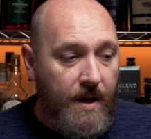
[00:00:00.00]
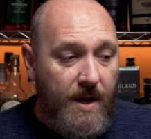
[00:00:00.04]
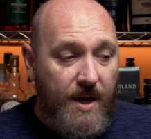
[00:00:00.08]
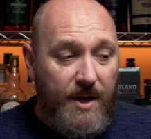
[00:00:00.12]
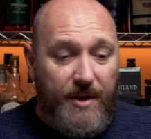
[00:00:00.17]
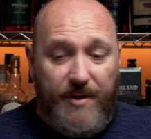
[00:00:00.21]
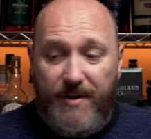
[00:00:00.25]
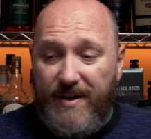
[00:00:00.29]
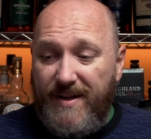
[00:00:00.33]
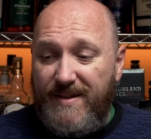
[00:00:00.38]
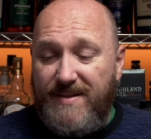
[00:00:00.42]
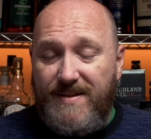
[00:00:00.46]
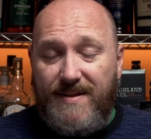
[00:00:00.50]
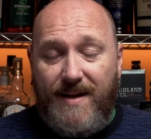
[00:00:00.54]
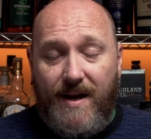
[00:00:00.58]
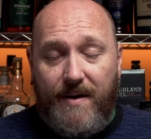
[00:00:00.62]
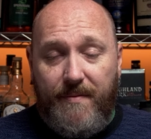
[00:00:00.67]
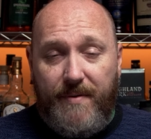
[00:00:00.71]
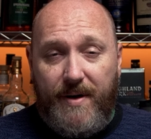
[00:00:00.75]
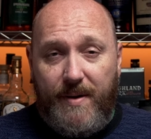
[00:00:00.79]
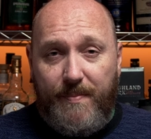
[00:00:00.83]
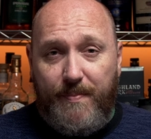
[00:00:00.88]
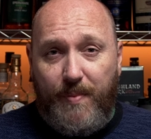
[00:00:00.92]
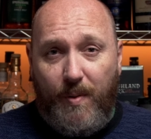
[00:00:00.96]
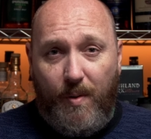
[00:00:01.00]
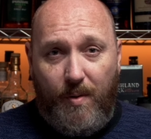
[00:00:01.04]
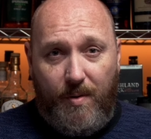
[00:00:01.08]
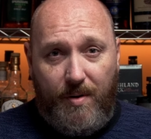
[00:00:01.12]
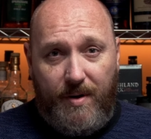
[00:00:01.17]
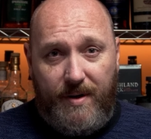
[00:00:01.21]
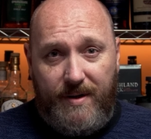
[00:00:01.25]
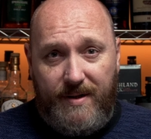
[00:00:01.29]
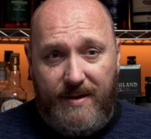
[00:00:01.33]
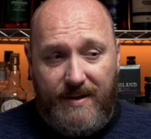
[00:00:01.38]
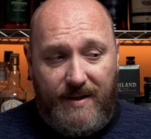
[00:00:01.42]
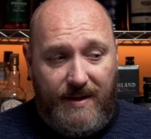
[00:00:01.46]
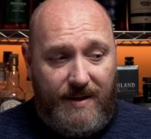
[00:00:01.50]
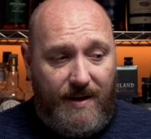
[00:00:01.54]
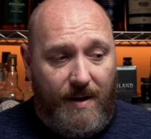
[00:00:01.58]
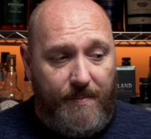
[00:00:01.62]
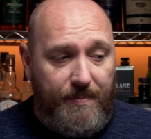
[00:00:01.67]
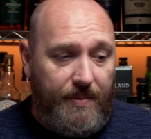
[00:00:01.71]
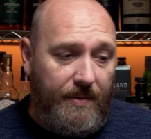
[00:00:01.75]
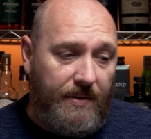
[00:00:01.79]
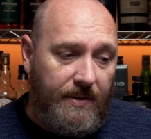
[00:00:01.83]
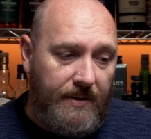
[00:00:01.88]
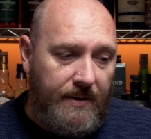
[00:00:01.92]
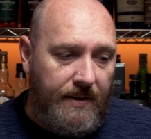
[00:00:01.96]
You can see I already poured a
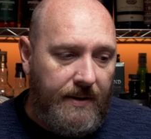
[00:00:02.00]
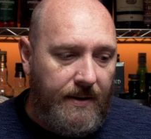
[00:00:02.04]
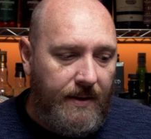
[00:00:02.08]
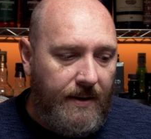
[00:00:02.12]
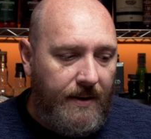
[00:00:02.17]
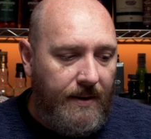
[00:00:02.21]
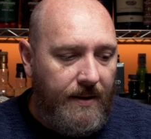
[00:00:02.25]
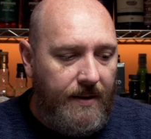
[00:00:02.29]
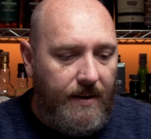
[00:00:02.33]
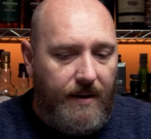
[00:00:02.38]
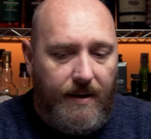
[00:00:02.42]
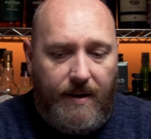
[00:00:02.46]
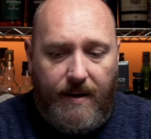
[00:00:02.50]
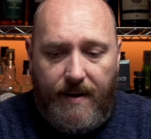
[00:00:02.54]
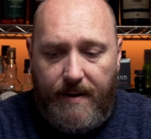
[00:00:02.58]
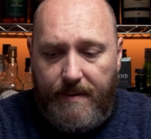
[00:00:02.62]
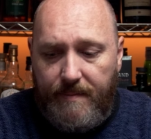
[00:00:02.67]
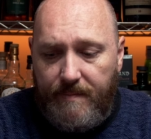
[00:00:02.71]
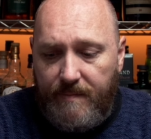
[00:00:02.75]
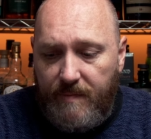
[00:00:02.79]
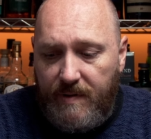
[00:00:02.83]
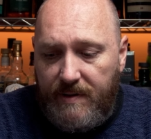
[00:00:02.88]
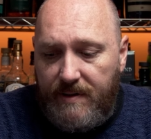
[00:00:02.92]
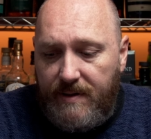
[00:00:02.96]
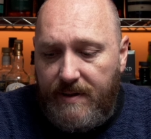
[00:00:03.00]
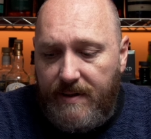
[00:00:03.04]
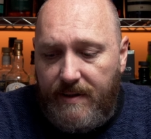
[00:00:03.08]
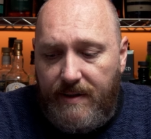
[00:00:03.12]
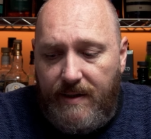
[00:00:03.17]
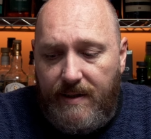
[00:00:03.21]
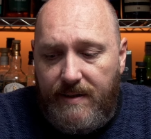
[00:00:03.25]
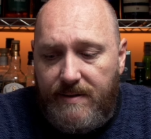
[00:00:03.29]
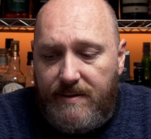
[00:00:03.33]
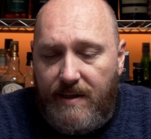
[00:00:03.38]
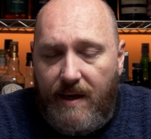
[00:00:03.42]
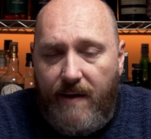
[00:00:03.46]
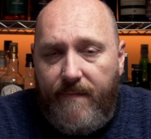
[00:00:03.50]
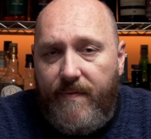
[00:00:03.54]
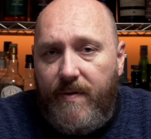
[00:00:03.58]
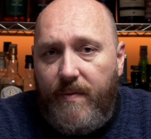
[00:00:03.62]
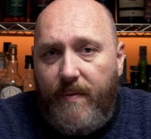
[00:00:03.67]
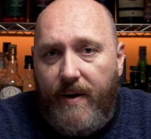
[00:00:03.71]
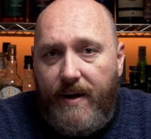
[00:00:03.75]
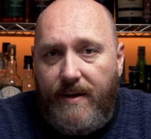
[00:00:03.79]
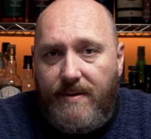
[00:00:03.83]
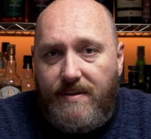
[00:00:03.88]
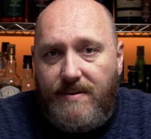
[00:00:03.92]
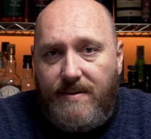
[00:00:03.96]
couple. With these
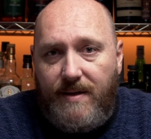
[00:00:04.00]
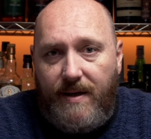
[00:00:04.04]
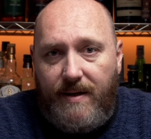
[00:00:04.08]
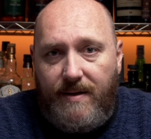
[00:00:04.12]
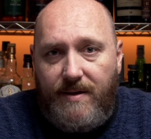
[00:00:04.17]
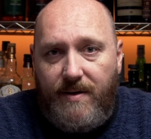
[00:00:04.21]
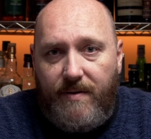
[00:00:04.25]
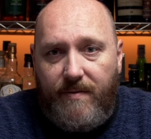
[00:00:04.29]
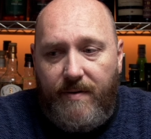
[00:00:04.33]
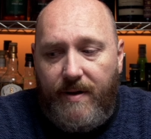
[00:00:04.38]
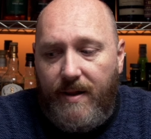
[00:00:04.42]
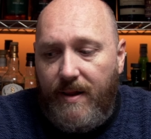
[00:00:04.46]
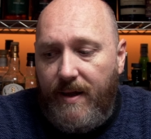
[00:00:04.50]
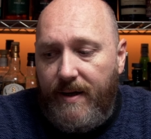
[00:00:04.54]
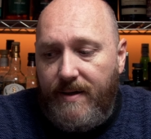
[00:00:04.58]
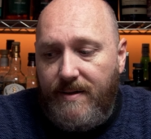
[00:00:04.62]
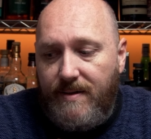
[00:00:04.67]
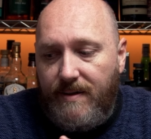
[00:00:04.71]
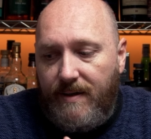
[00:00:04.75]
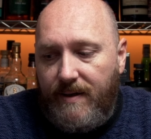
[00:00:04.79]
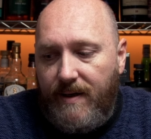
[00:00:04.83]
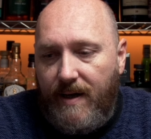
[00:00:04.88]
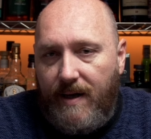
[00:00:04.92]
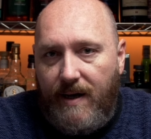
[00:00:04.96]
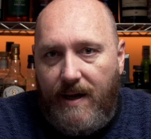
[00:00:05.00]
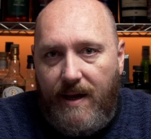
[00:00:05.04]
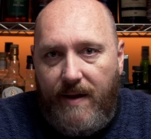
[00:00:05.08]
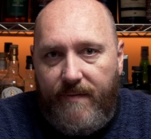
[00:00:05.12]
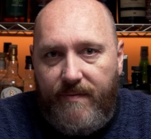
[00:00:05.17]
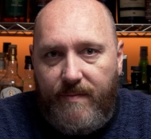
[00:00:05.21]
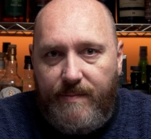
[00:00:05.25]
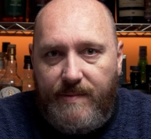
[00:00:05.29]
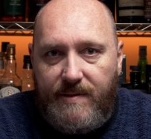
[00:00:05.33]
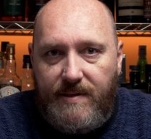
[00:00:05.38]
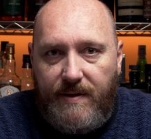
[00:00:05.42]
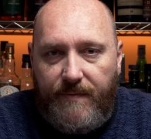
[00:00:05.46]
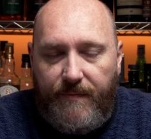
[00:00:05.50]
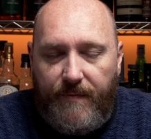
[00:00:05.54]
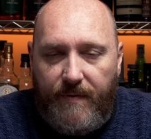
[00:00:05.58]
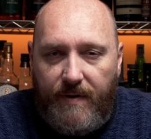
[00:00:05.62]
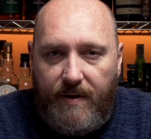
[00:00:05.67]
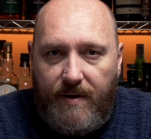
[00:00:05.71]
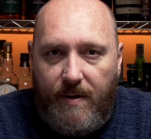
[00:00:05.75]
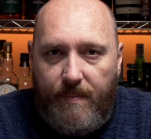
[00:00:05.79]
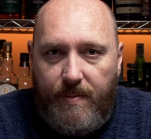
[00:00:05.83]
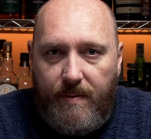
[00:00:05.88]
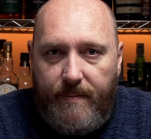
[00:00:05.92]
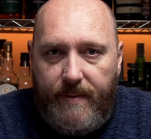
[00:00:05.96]
heavyweights, I generally like to kind of have them sit for a
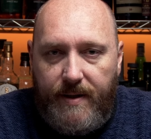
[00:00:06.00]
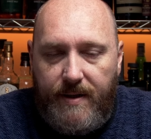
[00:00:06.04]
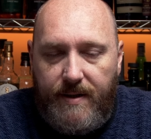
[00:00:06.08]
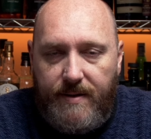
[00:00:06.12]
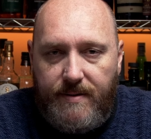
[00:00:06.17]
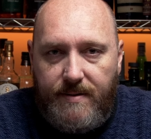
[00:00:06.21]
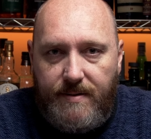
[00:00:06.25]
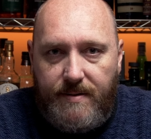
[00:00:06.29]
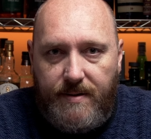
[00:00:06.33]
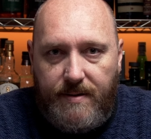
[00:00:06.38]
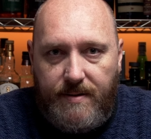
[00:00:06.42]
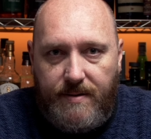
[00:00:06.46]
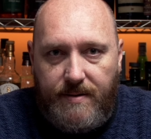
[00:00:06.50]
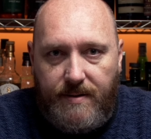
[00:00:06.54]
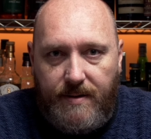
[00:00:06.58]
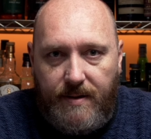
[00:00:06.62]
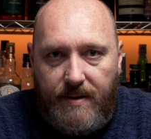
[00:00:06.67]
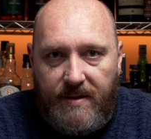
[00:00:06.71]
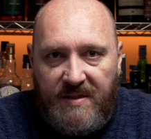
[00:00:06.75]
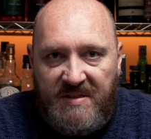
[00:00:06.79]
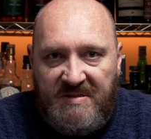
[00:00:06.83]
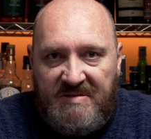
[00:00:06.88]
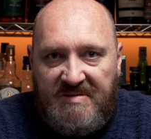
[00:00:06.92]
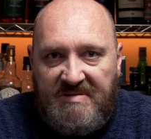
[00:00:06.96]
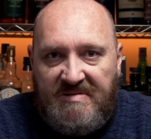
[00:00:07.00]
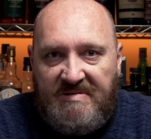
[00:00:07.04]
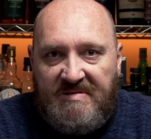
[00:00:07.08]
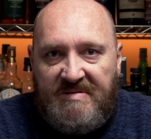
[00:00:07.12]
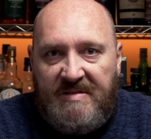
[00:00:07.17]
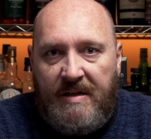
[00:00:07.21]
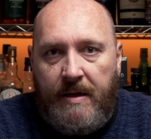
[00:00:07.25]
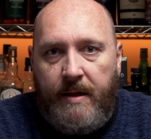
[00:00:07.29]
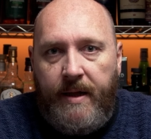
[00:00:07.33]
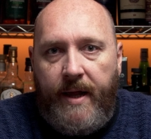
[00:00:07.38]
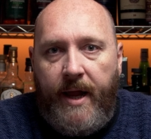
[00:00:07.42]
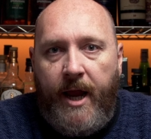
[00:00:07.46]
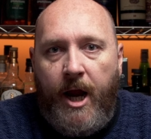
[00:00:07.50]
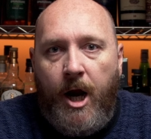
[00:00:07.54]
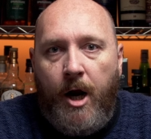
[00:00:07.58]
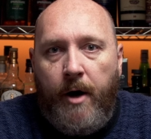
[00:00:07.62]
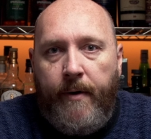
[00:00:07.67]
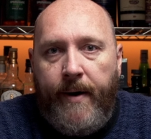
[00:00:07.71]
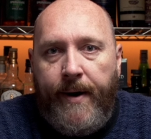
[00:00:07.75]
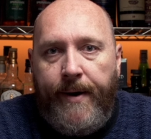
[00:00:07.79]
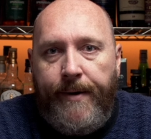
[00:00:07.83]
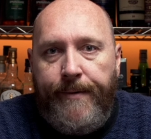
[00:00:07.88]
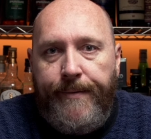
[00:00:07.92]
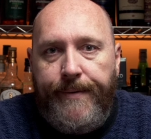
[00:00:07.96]
couple minutes just to air
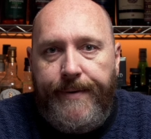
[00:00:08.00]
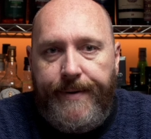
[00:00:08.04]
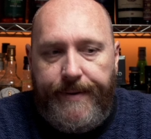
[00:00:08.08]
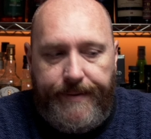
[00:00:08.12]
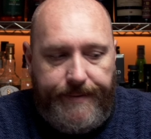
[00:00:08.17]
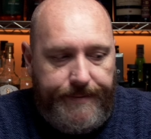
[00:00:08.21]
out